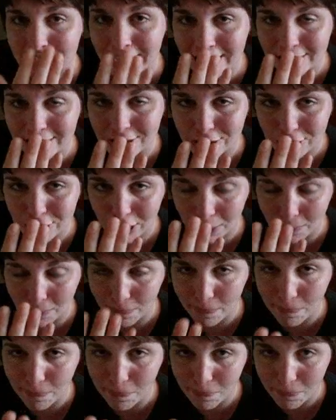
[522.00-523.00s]
just touched a
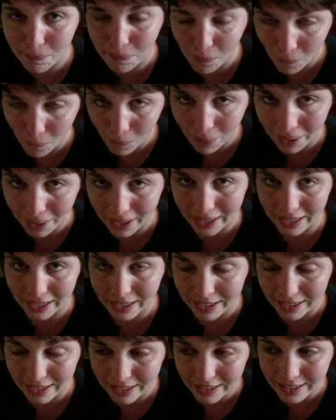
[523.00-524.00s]

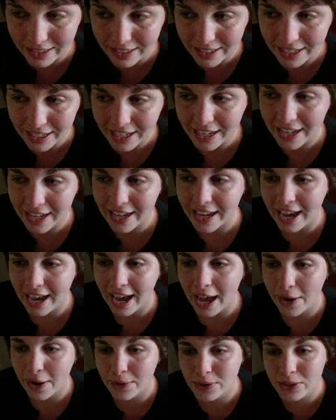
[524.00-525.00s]
boy.
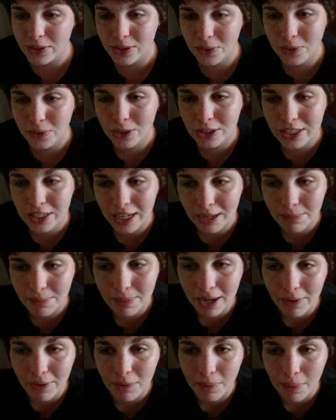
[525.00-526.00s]
I was so
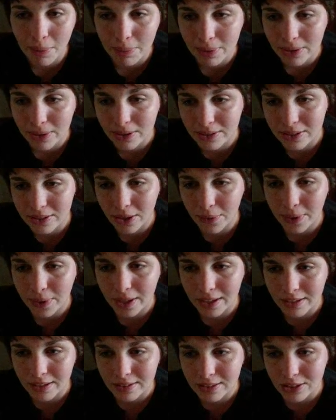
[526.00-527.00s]
ashamed. I remember
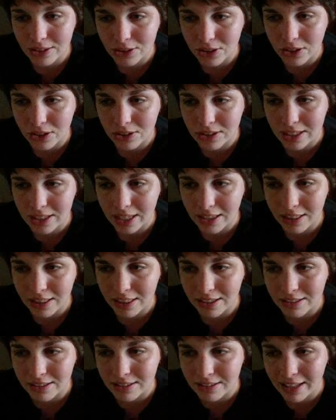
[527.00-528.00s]
going to church, like,
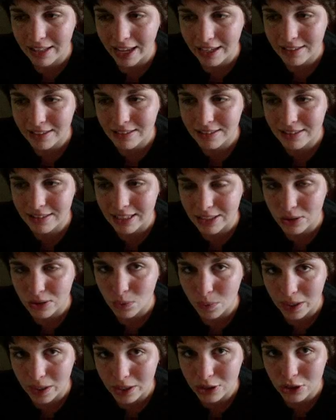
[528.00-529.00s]
this next
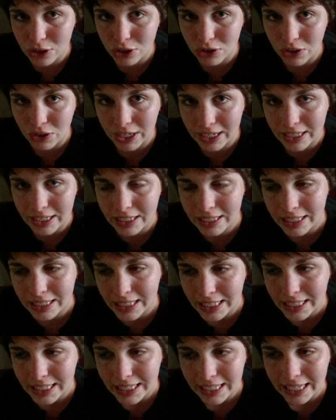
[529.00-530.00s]
6 weeks straight,
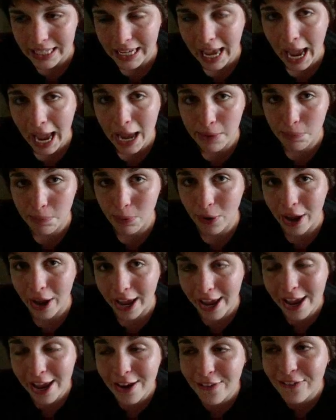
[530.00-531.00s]
and
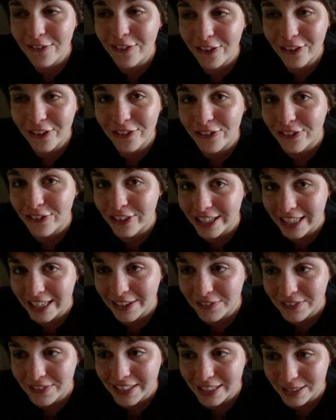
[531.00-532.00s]
praying for
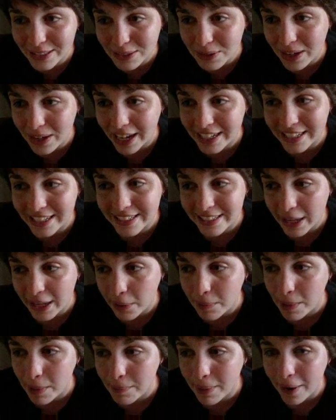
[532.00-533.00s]
forgiveness. I didn't
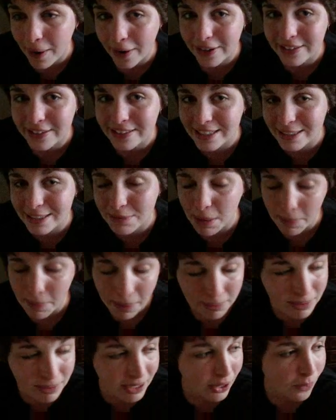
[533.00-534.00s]
tell my parents this. My
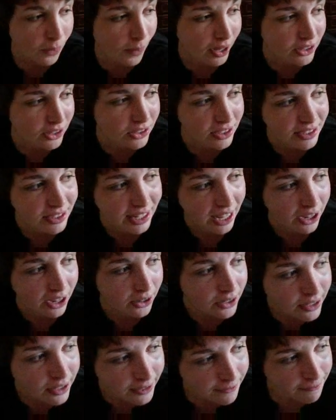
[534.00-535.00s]
mom's going to watch this
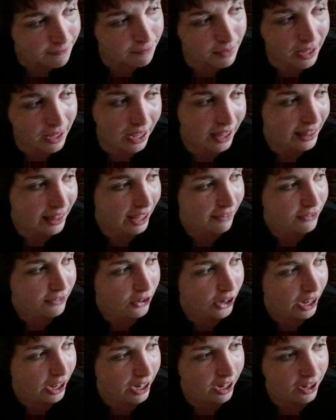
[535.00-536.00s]
now and
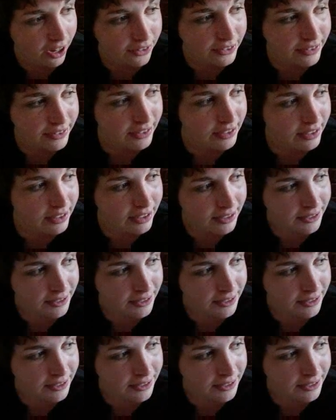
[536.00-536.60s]
laugh her head off.